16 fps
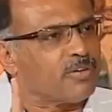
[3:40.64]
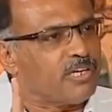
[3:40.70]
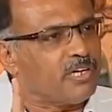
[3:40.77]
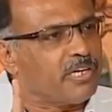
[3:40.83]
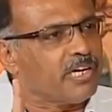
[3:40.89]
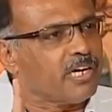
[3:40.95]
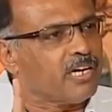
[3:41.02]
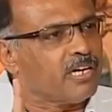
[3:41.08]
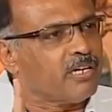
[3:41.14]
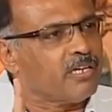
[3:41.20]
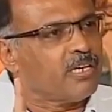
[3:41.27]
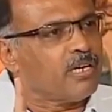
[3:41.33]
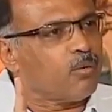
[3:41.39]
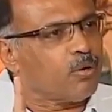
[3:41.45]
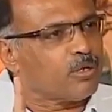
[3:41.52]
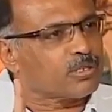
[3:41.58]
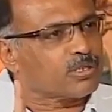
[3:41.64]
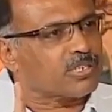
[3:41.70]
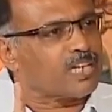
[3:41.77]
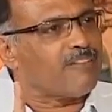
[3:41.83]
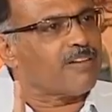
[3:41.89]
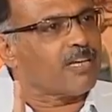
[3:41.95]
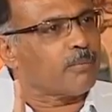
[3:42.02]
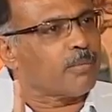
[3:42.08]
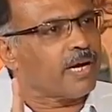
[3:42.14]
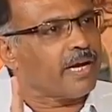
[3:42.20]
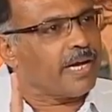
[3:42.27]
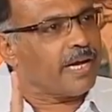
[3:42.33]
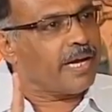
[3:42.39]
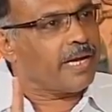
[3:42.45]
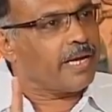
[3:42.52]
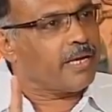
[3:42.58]
of India was traveling by
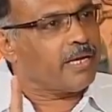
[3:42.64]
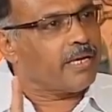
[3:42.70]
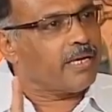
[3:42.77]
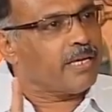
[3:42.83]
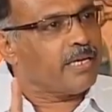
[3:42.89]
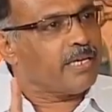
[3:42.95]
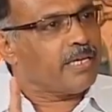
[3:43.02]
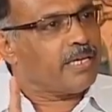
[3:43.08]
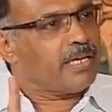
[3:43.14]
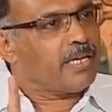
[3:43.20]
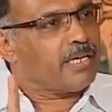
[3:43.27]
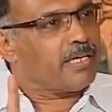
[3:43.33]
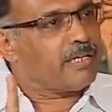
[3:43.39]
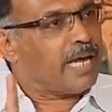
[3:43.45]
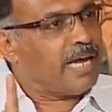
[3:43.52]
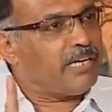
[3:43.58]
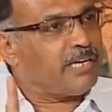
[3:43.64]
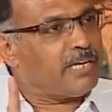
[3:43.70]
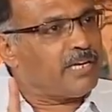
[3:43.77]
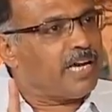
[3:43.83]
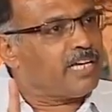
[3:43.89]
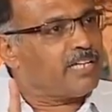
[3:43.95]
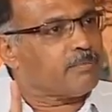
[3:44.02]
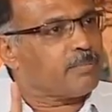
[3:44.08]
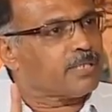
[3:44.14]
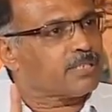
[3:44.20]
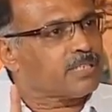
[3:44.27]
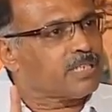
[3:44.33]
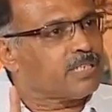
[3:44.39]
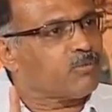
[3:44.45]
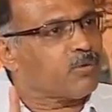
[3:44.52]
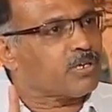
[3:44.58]
air.
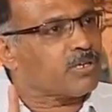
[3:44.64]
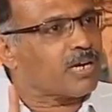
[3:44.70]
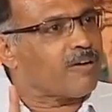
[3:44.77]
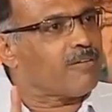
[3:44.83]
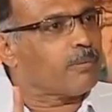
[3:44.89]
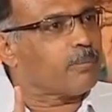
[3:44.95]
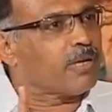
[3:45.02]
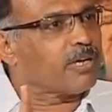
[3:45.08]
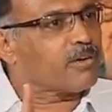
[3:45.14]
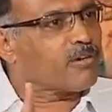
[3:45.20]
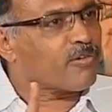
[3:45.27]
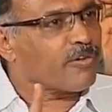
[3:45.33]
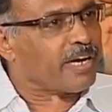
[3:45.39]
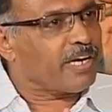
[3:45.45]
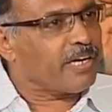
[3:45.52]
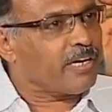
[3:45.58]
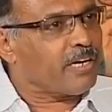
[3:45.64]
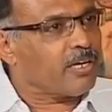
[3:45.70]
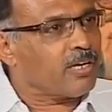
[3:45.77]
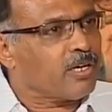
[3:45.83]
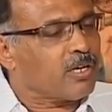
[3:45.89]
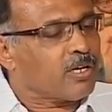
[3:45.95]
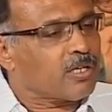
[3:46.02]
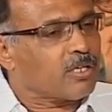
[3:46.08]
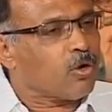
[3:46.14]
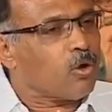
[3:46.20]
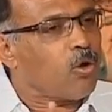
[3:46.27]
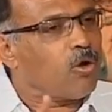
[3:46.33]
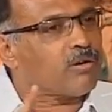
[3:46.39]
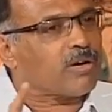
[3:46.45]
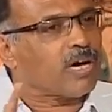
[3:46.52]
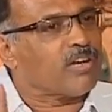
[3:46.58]
99% were traveling by train. The
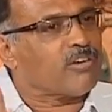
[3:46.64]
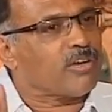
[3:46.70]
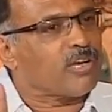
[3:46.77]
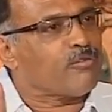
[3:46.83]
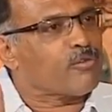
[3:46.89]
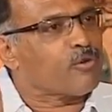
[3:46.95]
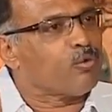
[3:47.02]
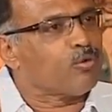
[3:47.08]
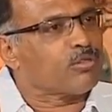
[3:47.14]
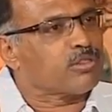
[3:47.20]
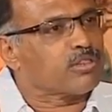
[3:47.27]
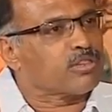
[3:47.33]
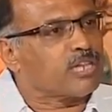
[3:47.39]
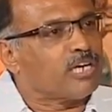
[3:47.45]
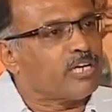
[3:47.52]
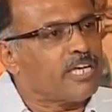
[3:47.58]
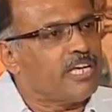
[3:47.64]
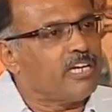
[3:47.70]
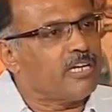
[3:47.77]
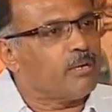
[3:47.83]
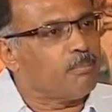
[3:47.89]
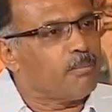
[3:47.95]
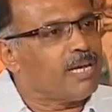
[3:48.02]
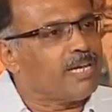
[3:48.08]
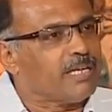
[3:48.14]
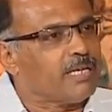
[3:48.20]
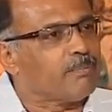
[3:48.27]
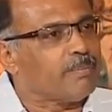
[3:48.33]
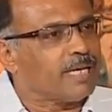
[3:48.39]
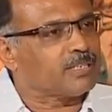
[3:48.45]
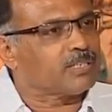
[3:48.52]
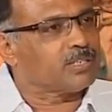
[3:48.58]
whole country flew 13 million
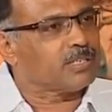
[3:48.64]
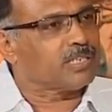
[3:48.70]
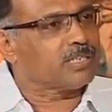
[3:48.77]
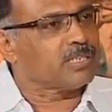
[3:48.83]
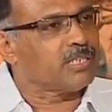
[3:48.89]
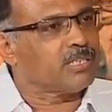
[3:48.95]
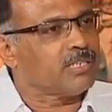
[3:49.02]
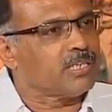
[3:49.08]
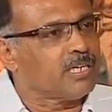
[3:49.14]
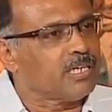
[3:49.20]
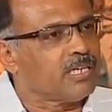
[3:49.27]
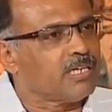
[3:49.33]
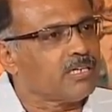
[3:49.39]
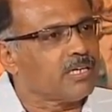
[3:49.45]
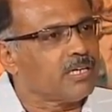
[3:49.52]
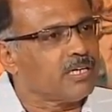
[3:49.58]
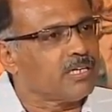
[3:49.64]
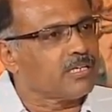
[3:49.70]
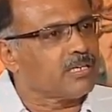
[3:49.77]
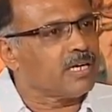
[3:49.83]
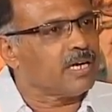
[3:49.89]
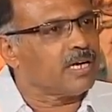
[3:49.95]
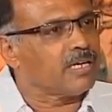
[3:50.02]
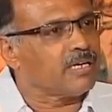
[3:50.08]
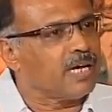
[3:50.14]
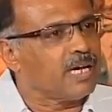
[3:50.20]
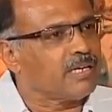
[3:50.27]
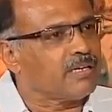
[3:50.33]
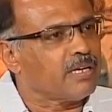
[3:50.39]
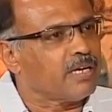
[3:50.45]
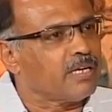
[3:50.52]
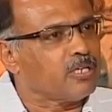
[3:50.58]
passengers in
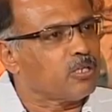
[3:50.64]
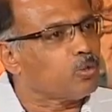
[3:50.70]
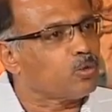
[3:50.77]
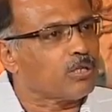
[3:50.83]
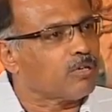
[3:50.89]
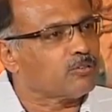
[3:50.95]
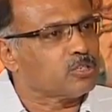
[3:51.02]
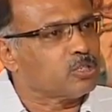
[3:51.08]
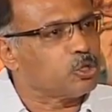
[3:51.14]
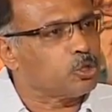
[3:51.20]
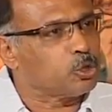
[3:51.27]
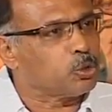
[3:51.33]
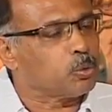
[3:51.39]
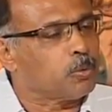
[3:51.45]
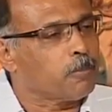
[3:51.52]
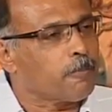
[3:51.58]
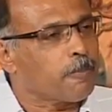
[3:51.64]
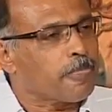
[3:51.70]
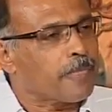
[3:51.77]
2002.